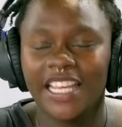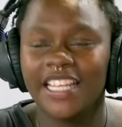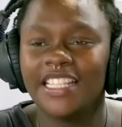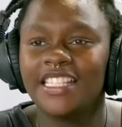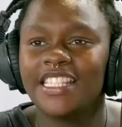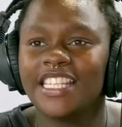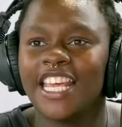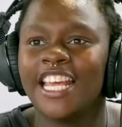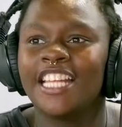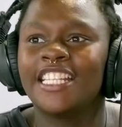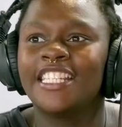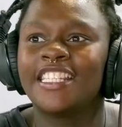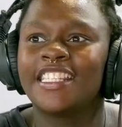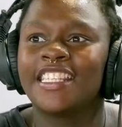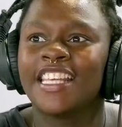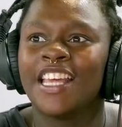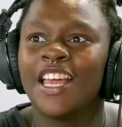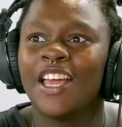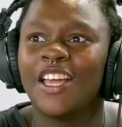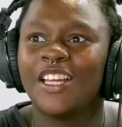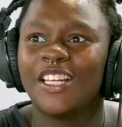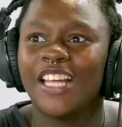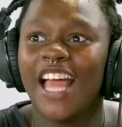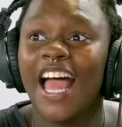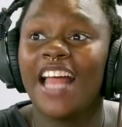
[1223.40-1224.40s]

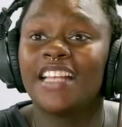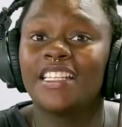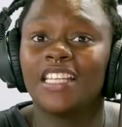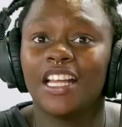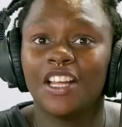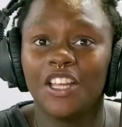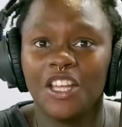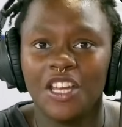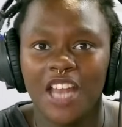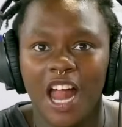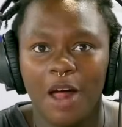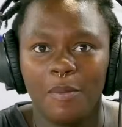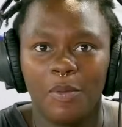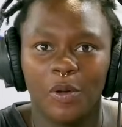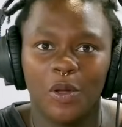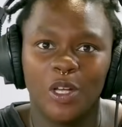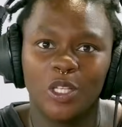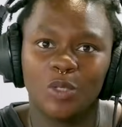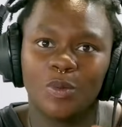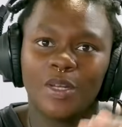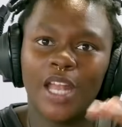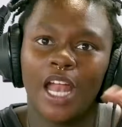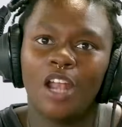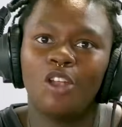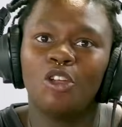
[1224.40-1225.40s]
It's I tell you that
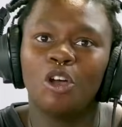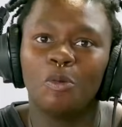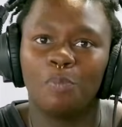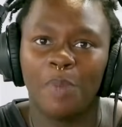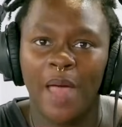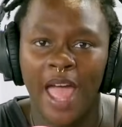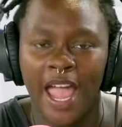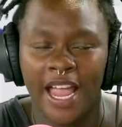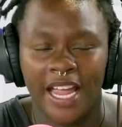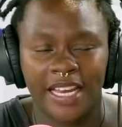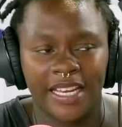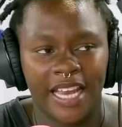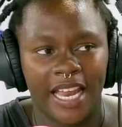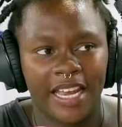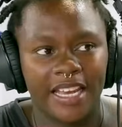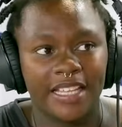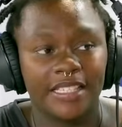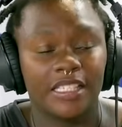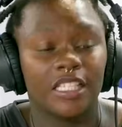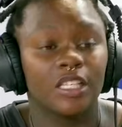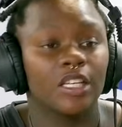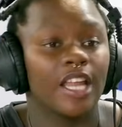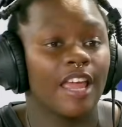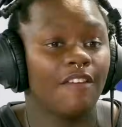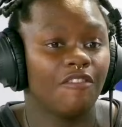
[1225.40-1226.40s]
because when I look back and
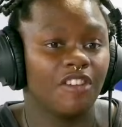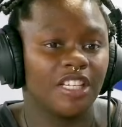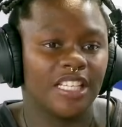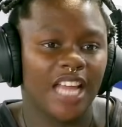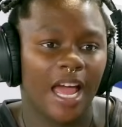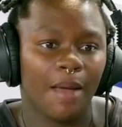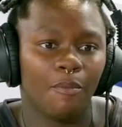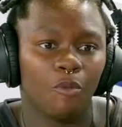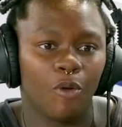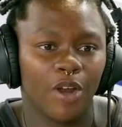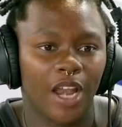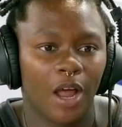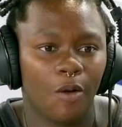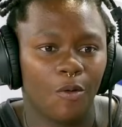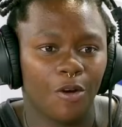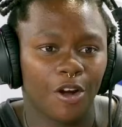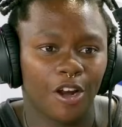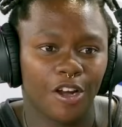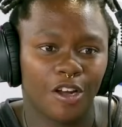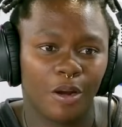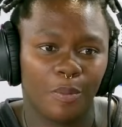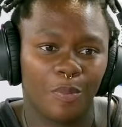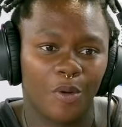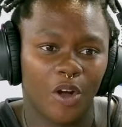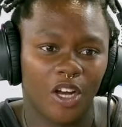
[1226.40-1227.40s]
I listen, every time when I
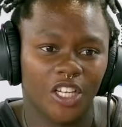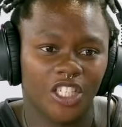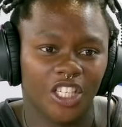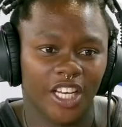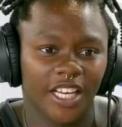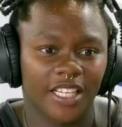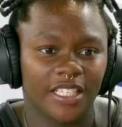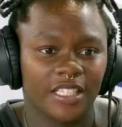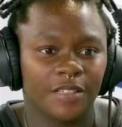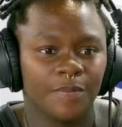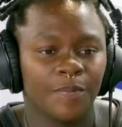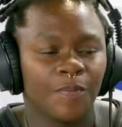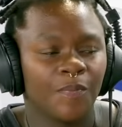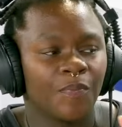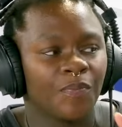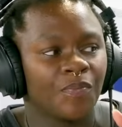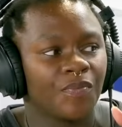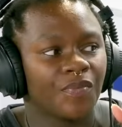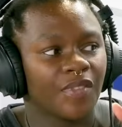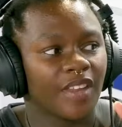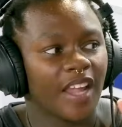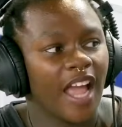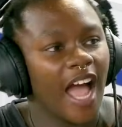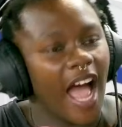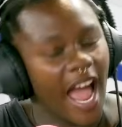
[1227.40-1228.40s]
work on a project,
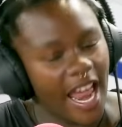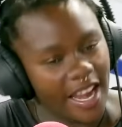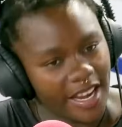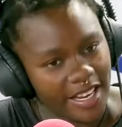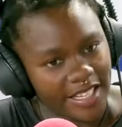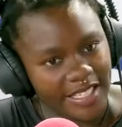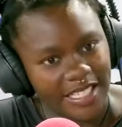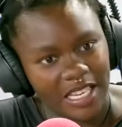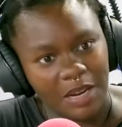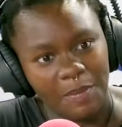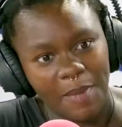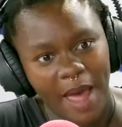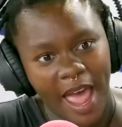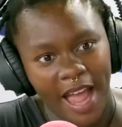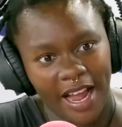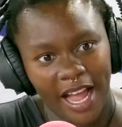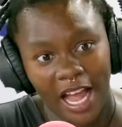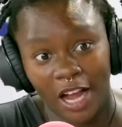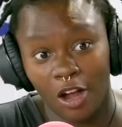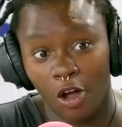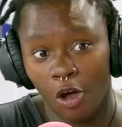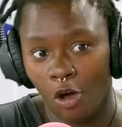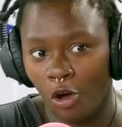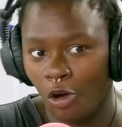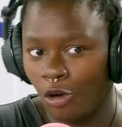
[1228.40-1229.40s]
I listen
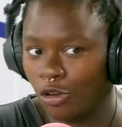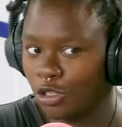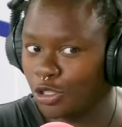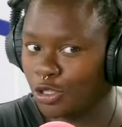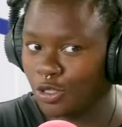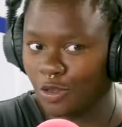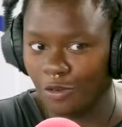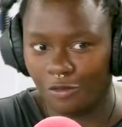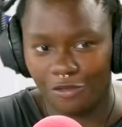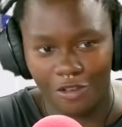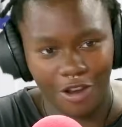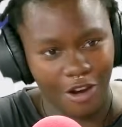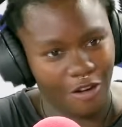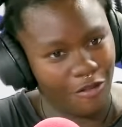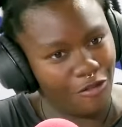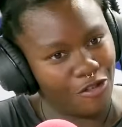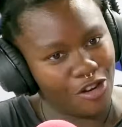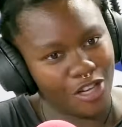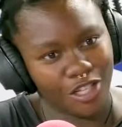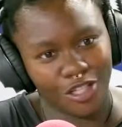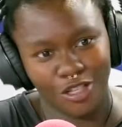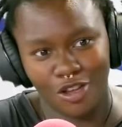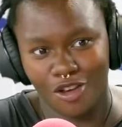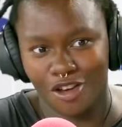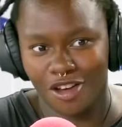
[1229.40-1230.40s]
back. I go to the
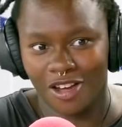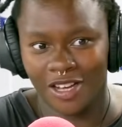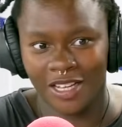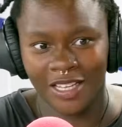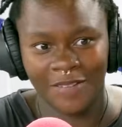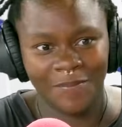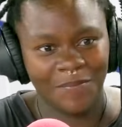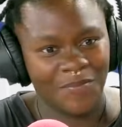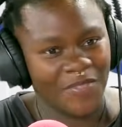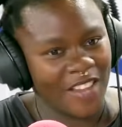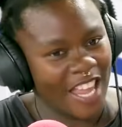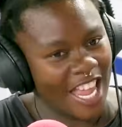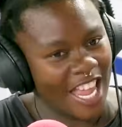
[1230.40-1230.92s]
very first song.